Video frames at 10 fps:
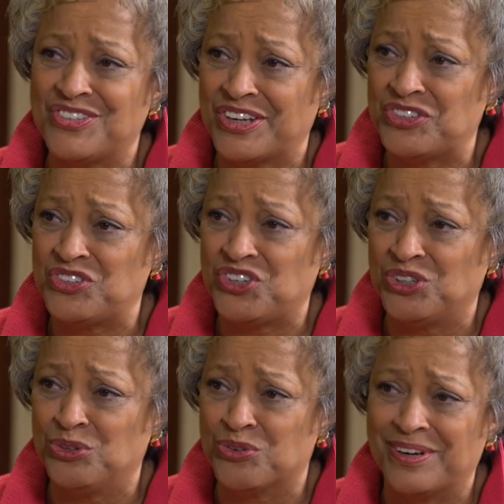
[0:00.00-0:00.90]
six
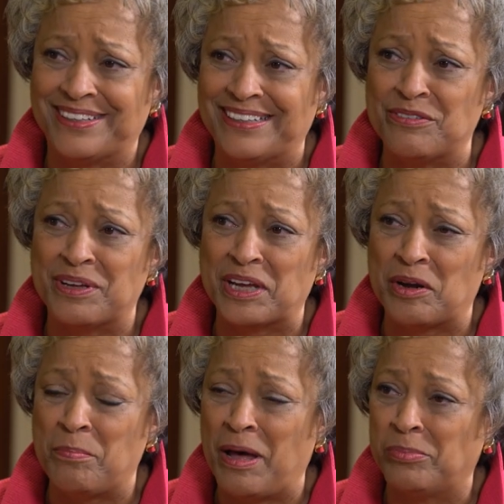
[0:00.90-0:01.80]
children living in
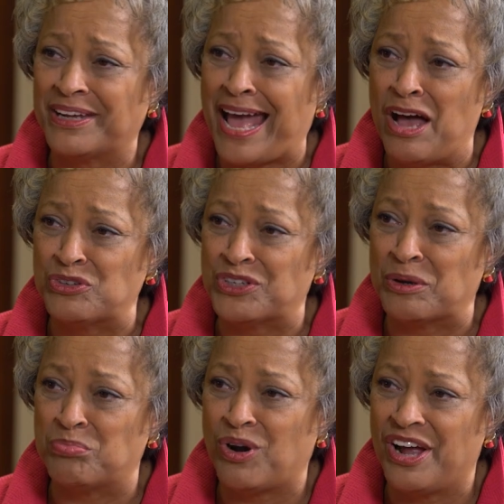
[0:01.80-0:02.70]
a public
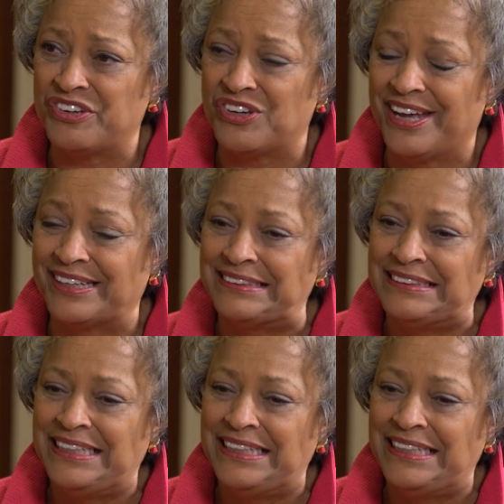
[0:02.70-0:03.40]
housing project.